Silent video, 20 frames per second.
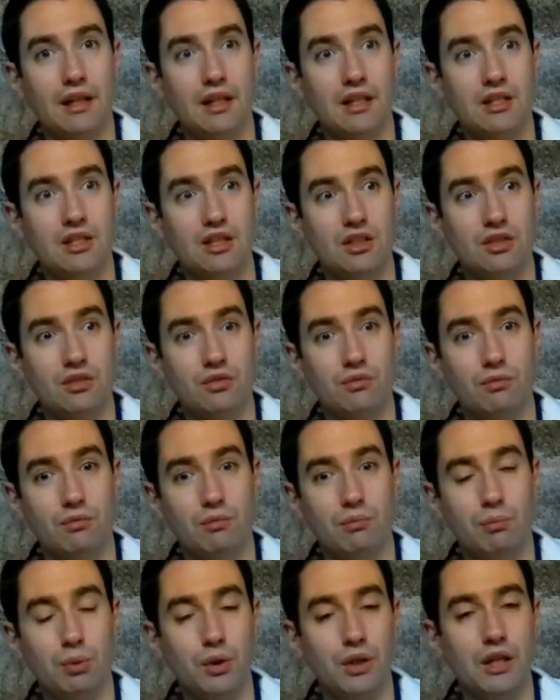and just
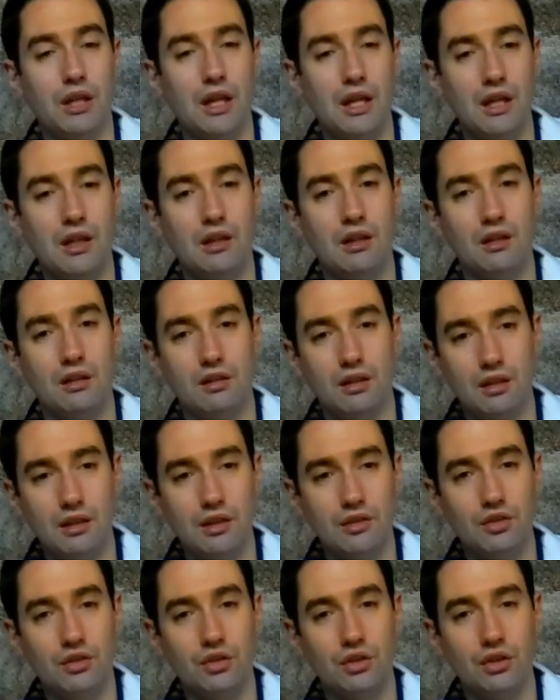putting in the
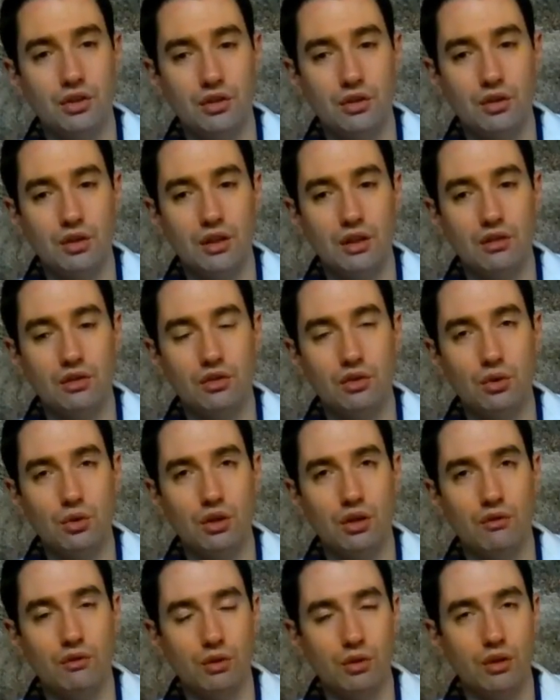necessary ingredients to
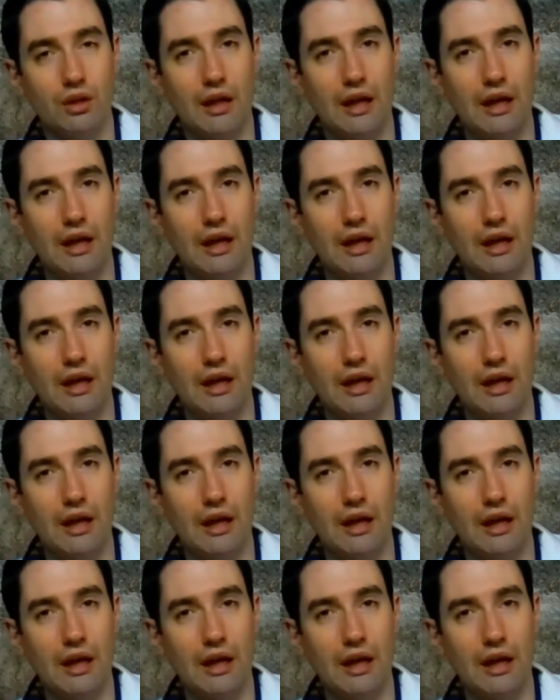convert